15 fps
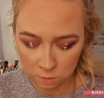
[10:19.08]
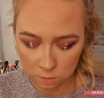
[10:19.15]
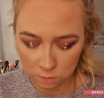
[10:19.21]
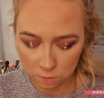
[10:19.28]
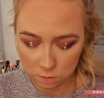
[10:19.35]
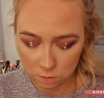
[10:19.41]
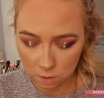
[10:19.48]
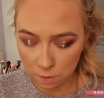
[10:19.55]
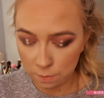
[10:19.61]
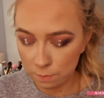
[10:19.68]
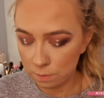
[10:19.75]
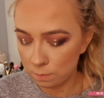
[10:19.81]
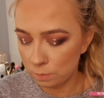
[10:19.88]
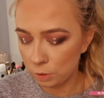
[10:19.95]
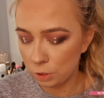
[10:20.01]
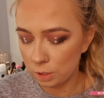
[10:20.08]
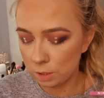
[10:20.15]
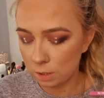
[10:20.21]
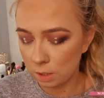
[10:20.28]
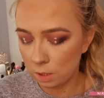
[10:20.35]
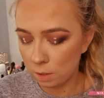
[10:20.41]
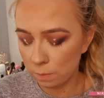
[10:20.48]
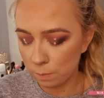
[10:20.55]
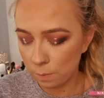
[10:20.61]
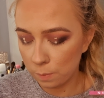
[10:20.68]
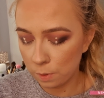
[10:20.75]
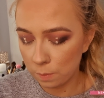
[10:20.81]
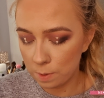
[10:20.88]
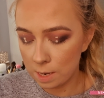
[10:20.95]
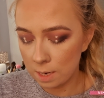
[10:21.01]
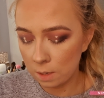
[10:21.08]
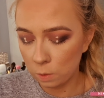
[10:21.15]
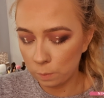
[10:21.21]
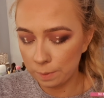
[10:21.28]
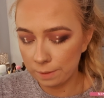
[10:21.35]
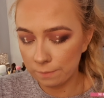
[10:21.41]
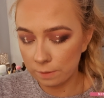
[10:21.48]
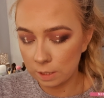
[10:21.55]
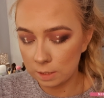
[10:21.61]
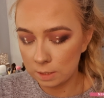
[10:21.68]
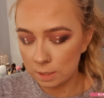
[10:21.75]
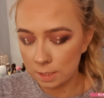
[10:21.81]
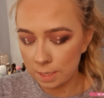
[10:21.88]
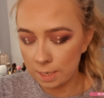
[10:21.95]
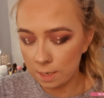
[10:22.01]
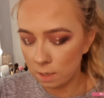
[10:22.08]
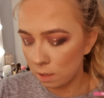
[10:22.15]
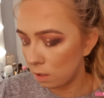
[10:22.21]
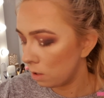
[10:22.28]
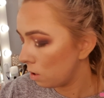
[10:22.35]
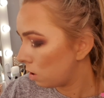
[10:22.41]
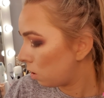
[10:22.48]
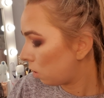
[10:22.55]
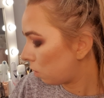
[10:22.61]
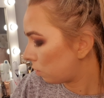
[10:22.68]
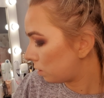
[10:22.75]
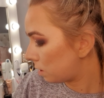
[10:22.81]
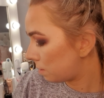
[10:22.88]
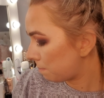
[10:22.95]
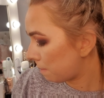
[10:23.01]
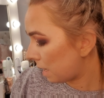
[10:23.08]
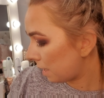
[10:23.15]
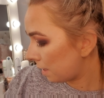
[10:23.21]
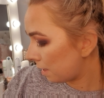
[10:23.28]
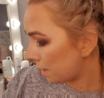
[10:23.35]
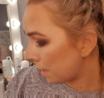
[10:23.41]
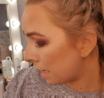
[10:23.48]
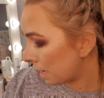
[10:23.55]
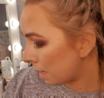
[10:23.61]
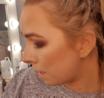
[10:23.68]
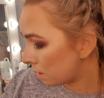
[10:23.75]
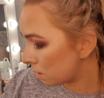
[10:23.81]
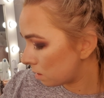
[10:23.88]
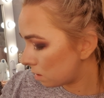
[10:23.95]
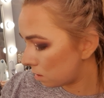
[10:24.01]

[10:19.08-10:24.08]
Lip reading: So I'm just gonna pop a little bit of concealer onto my hand,